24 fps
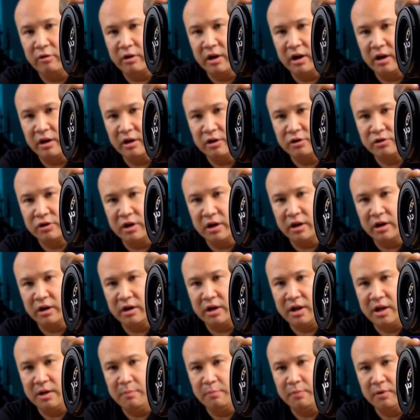I'm gonna try to
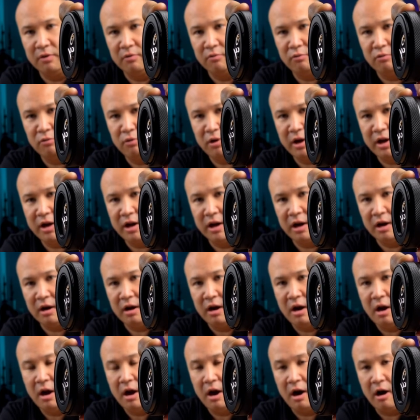keep it right here.
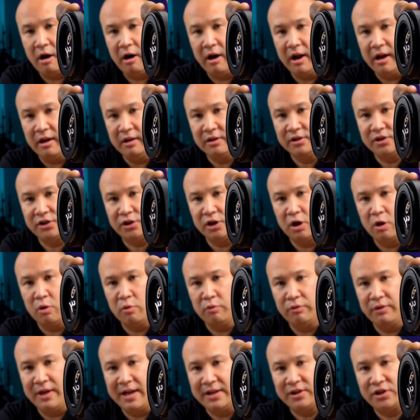All right, so
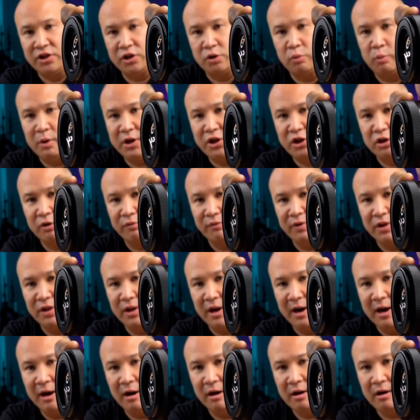that switch over
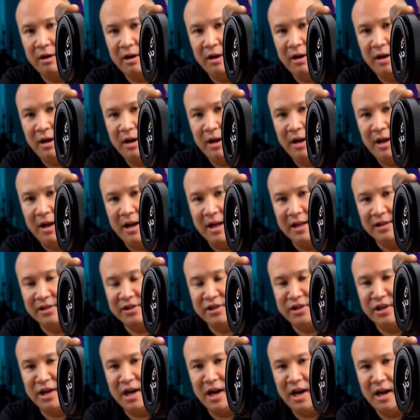there, it's
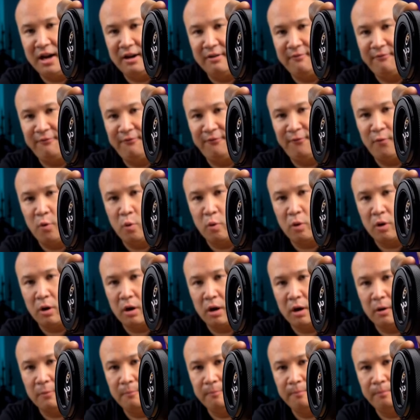not
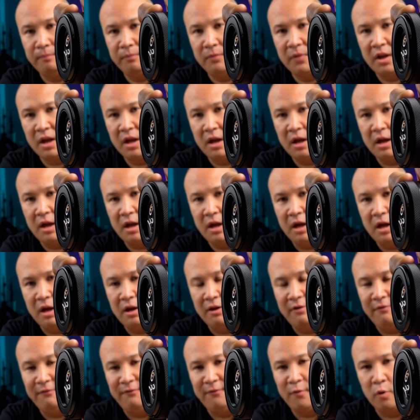for
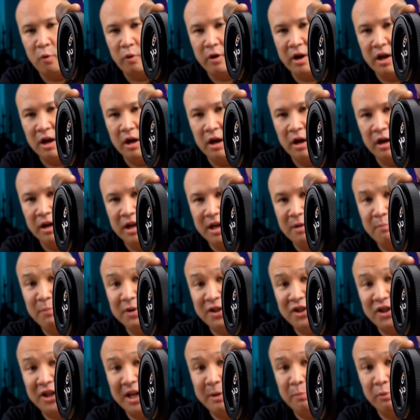for uh, image
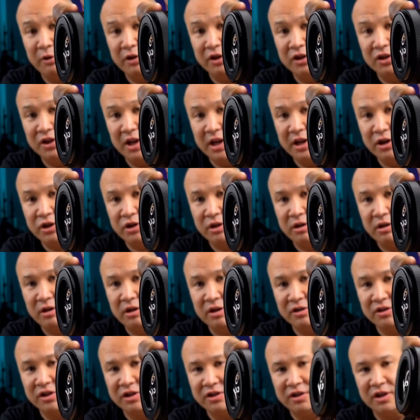stabilization
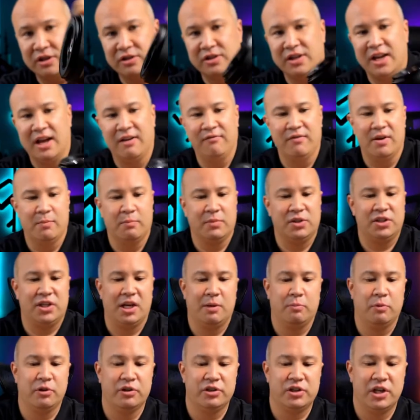because this doesn't have image
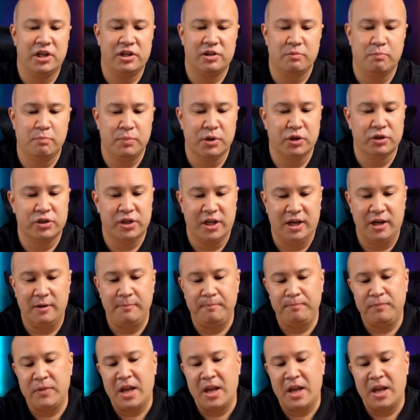stabilization built in.